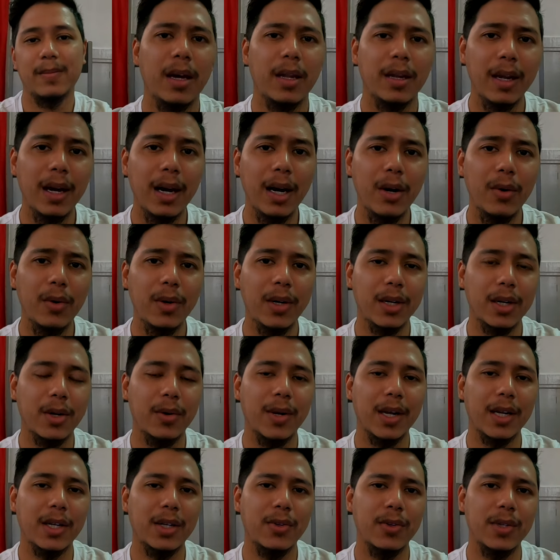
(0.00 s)
Now, her
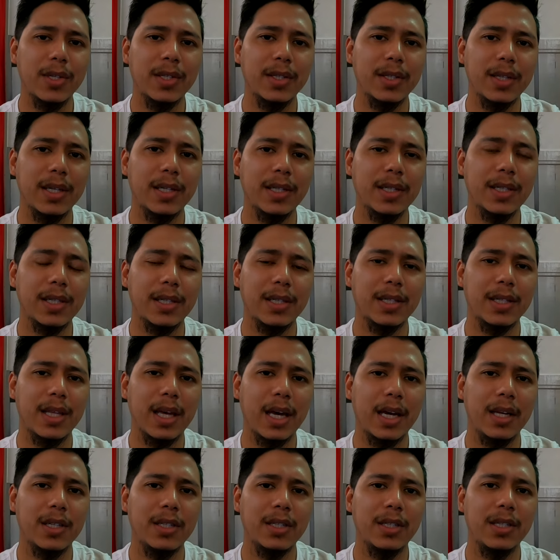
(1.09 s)
characteristics is
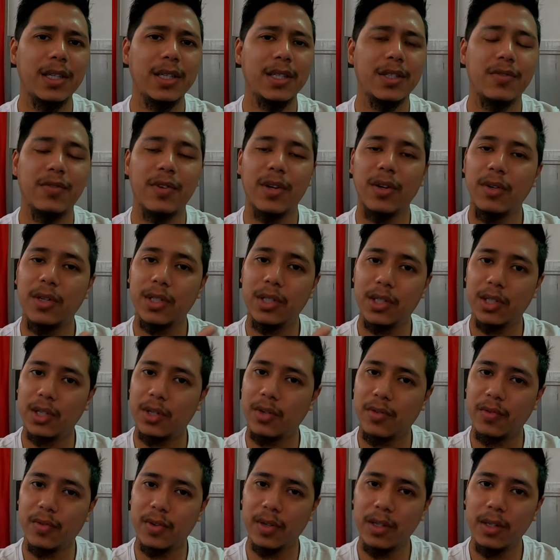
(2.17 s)
that she is very
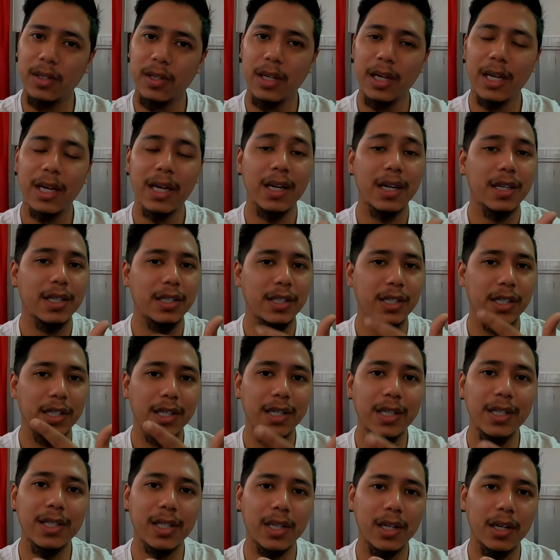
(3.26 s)
cheerful, she
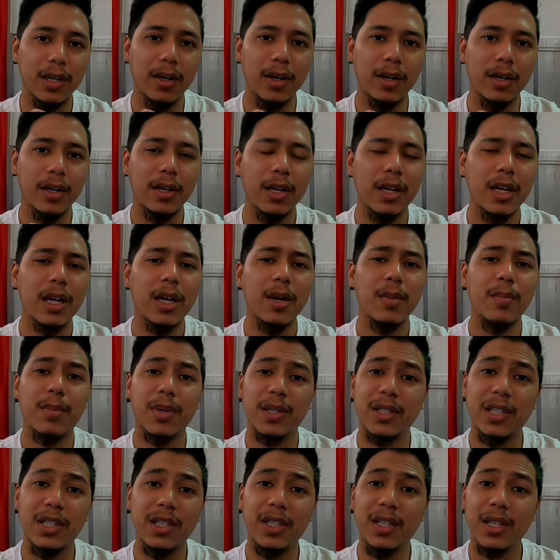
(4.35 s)
eats a lot,
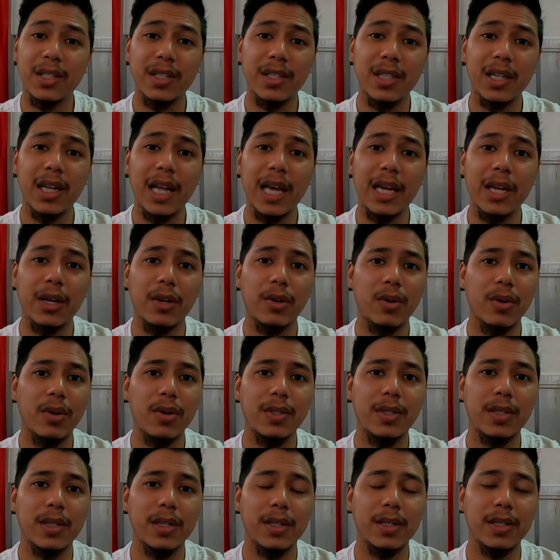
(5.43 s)
but she doesn't like
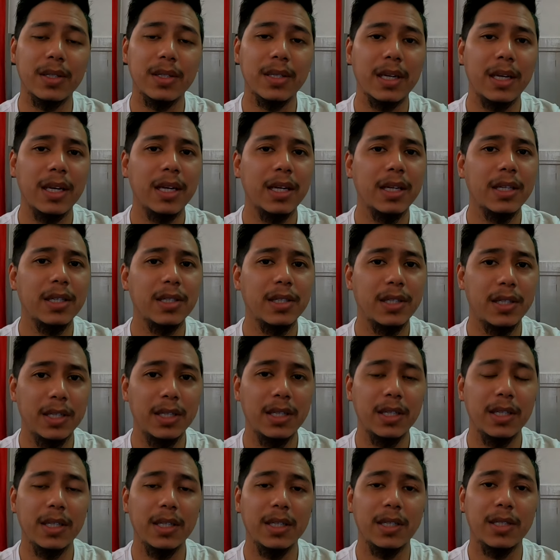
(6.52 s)
noises.
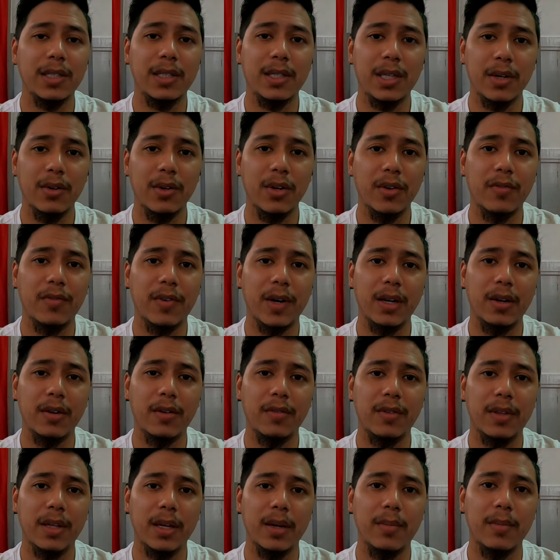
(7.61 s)
She is terrified
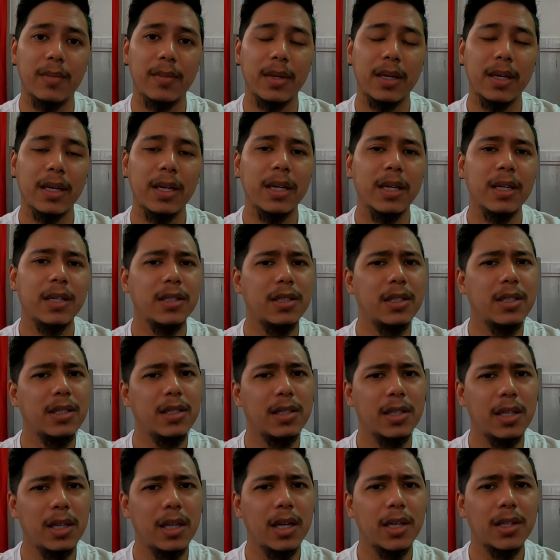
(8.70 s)
of them. She
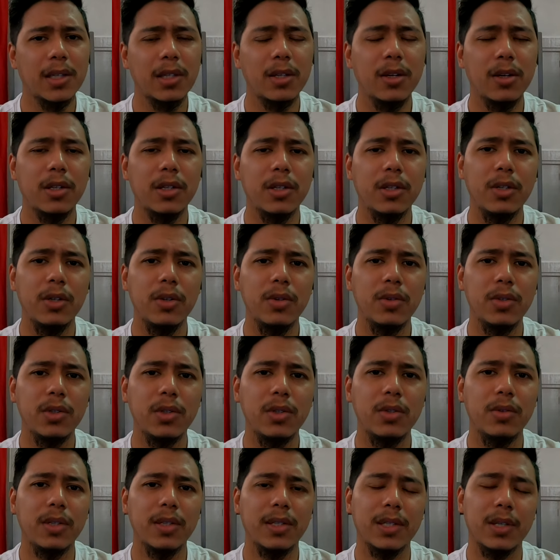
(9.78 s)
still hasn't gotten used
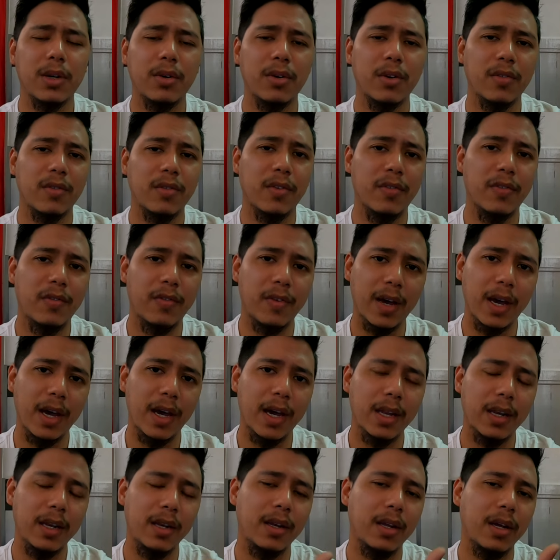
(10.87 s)
to the sound of the
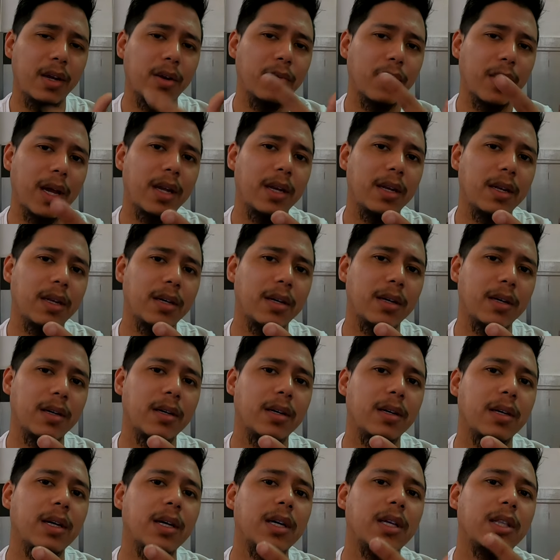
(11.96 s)
fan, the
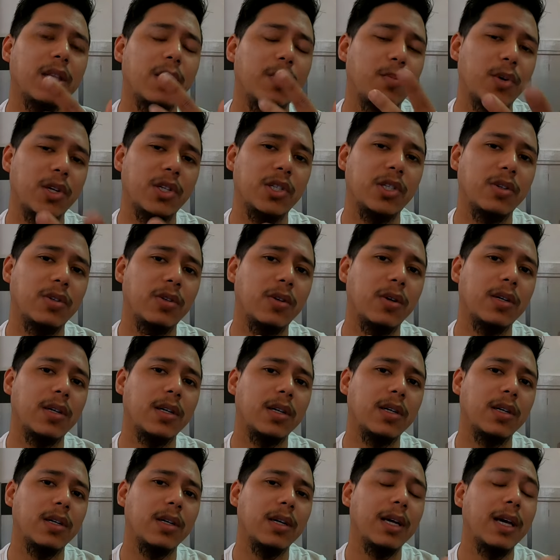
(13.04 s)
grinder, the pressure
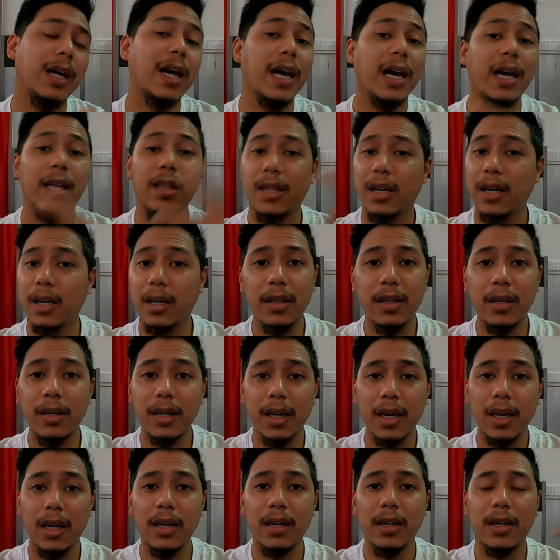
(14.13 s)
cooker, and the other
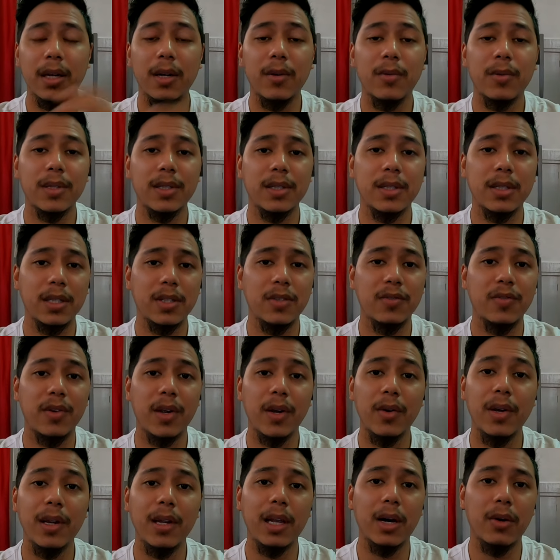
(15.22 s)
night, there was this
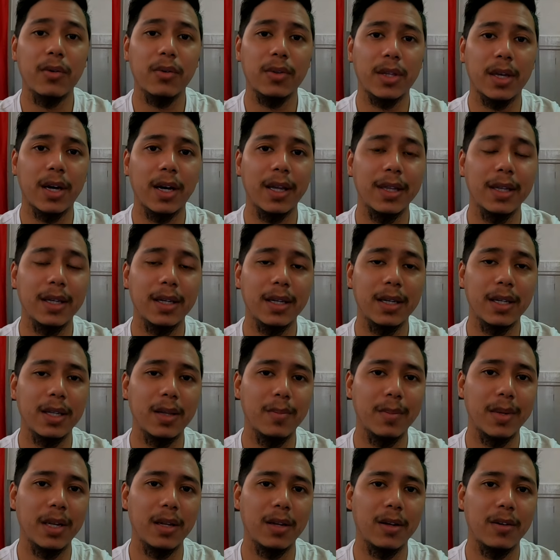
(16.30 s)
very loud thunder in the
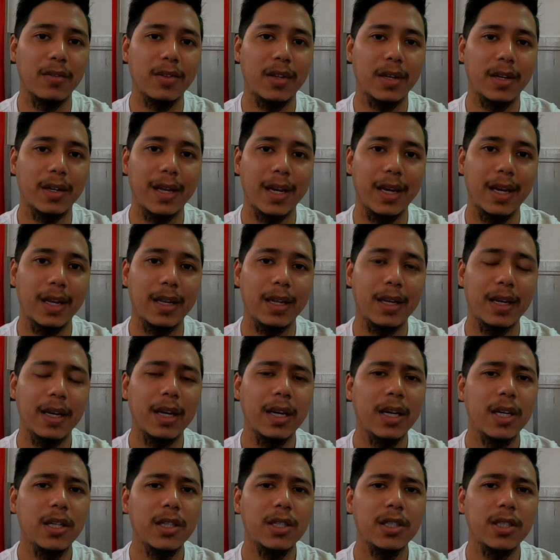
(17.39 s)
middle of the night.
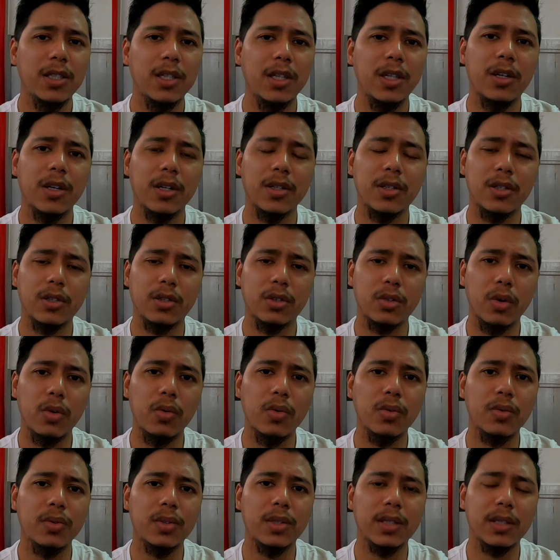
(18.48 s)
She got
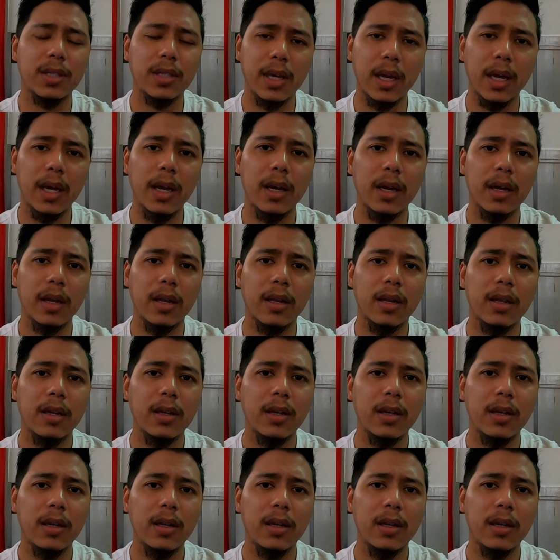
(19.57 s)
so scared.